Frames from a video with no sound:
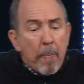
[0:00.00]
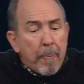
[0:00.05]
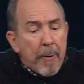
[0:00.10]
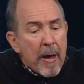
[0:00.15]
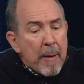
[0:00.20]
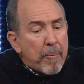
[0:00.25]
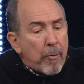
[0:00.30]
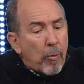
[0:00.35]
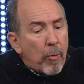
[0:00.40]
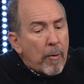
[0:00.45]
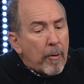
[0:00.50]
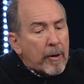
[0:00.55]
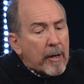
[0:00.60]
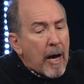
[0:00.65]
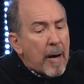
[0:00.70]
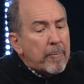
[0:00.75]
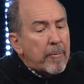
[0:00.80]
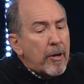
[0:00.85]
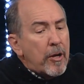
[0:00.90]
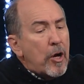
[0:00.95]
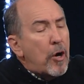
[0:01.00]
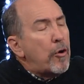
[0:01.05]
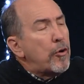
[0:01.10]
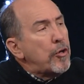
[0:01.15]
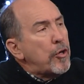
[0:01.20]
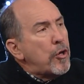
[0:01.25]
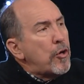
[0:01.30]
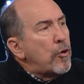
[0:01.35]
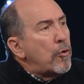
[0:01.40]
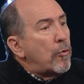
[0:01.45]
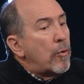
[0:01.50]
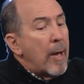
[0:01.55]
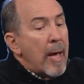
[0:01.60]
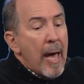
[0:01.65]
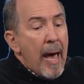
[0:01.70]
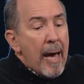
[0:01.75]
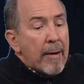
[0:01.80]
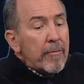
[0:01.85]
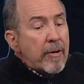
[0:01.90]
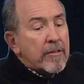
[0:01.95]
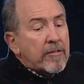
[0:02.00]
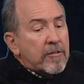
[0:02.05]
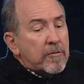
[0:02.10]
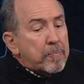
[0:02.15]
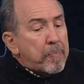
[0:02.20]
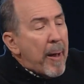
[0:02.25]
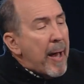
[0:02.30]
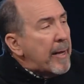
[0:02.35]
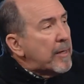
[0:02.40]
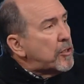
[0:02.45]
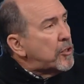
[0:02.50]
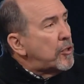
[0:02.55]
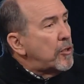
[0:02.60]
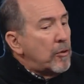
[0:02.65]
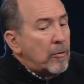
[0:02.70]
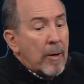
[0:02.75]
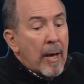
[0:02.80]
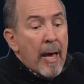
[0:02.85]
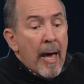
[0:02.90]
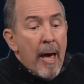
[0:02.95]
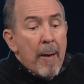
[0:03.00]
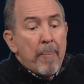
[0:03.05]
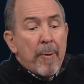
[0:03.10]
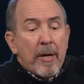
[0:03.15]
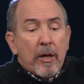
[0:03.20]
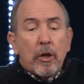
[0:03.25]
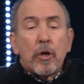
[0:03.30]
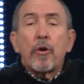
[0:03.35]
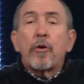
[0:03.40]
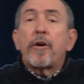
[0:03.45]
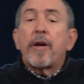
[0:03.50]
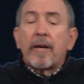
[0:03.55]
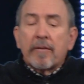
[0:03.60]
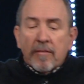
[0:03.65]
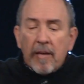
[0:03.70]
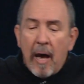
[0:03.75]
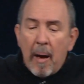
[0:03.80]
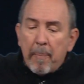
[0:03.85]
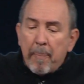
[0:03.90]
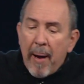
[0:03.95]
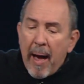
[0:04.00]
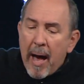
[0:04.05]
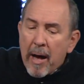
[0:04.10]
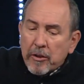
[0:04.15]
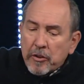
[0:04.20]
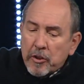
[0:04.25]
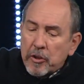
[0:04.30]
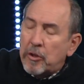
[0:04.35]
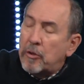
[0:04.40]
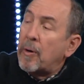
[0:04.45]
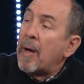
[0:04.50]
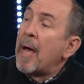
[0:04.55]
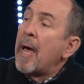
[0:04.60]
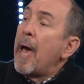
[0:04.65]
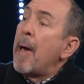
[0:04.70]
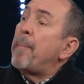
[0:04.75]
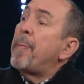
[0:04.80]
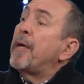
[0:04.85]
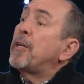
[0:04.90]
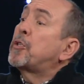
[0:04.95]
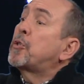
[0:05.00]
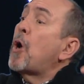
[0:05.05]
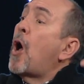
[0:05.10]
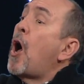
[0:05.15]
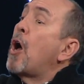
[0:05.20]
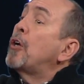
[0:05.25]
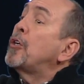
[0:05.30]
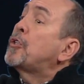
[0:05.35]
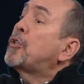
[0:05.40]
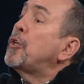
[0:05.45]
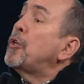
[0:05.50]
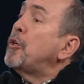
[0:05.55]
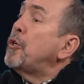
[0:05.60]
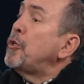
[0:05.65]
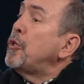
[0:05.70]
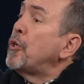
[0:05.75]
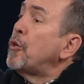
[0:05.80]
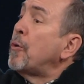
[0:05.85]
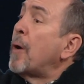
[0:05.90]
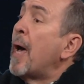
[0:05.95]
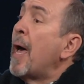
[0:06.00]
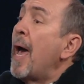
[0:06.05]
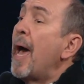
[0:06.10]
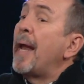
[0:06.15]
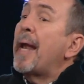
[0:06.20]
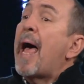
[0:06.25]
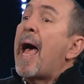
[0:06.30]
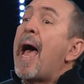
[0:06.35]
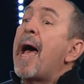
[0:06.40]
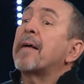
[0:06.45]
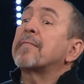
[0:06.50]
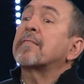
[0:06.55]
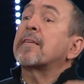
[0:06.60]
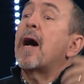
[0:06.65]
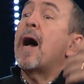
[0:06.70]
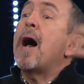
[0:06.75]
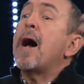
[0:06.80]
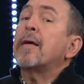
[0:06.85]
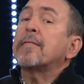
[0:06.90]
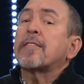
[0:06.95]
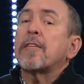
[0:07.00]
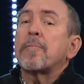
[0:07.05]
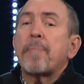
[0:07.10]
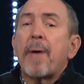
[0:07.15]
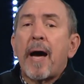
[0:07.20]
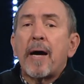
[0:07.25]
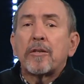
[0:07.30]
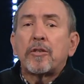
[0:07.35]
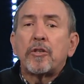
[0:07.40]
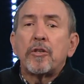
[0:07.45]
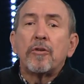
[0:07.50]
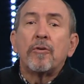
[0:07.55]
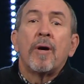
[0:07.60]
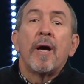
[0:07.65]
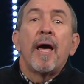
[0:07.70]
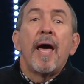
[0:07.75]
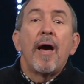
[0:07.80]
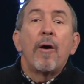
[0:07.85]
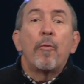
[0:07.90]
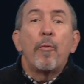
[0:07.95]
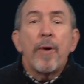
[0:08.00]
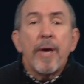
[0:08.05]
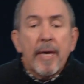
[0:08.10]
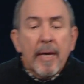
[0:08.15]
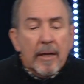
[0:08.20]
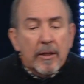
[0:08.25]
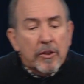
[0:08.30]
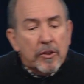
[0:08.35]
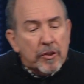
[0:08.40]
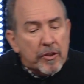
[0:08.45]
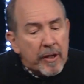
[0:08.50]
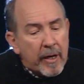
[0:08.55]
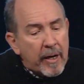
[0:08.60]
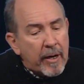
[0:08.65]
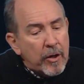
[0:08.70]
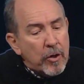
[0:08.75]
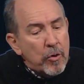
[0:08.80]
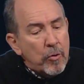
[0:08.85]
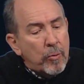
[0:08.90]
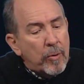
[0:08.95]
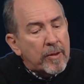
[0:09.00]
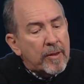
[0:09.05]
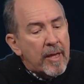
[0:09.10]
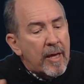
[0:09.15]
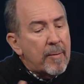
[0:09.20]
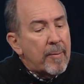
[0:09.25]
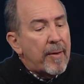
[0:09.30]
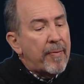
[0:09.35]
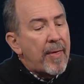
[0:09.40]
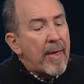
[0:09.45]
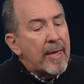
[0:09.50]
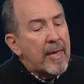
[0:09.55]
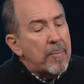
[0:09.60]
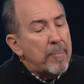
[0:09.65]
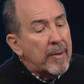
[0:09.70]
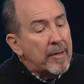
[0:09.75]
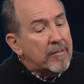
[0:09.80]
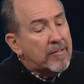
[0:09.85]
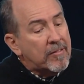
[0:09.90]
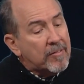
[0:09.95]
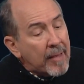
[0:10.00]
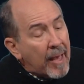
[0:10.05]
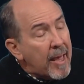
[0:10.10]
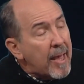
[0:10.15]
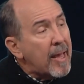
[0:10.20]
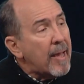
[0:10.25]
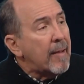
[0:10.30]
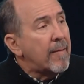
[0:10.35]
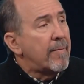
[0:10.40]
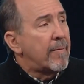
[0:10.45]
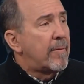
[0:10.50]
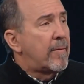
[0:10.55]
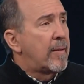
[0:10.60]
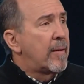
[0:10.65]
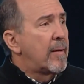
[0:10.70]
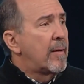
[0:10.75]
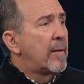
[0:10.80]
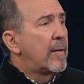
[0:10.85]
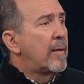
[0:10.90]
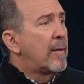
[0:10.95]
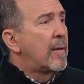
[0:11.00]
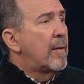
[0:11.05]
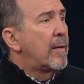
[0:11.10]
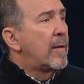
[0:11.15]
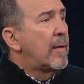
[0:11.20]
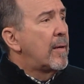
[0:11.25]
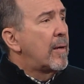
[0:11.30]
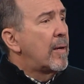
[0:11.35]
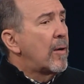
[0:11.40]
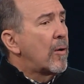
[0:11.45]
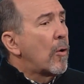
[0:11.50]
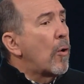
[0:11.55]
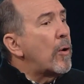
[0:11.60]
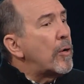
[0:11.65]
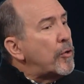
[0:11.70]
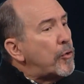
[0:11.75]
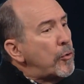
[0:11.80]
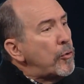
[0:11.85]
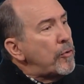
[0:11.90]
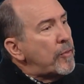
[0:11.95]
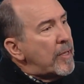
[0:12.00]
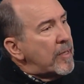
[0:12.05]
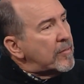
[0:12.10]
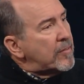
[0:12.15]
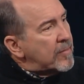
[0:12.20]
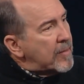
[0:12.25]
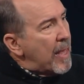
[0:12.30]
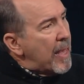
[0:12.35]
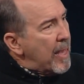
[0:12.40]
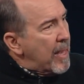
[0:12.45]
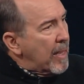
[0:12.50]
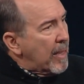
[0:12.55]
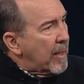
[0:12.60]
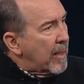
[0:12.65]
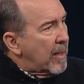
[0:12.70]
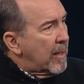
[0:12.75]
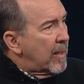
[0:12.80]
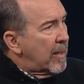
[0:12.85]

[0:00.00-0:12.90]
people will come to know you and respect you and be curious about you and be drawn to you and ask us about you, and we can share you with them and they can be saved. Lord, do this thing.